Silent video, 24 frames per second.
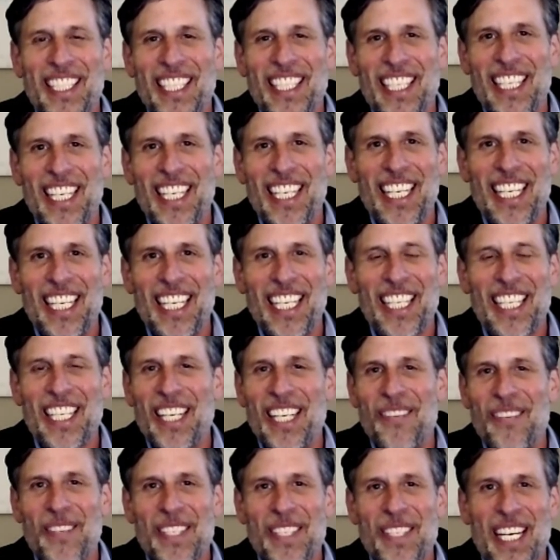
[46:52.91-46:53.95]
Uh, you know,
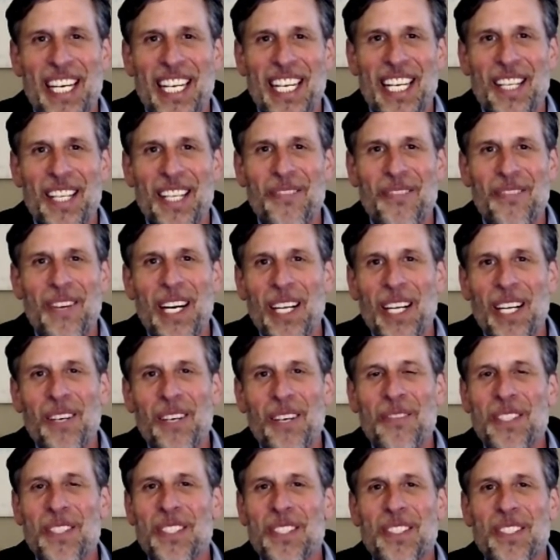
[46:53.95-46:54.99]
if there's any other
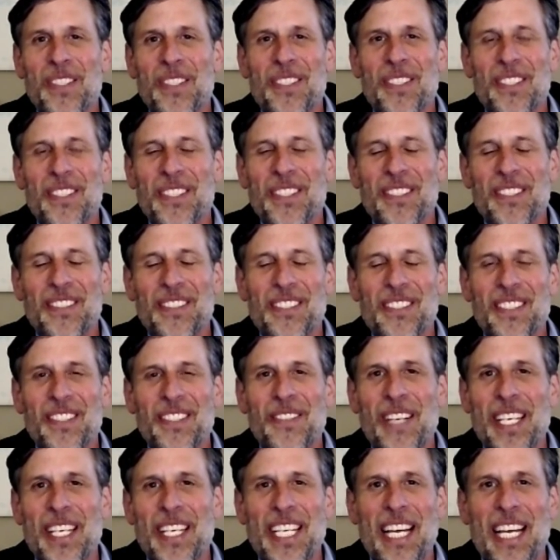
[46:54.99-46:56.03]
follow-ups, just
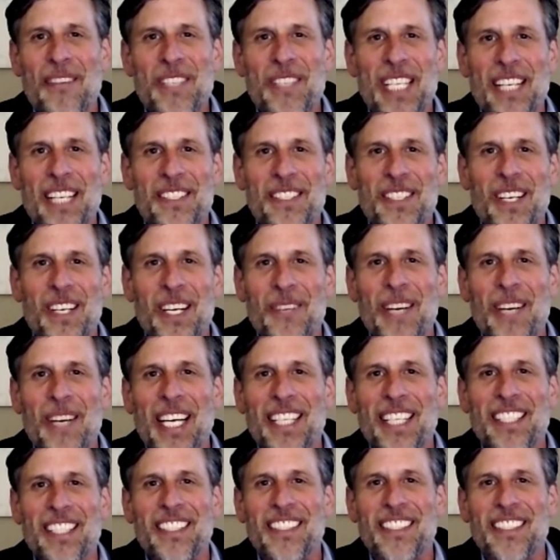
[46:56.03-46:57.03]
great to have a chance to talk about it.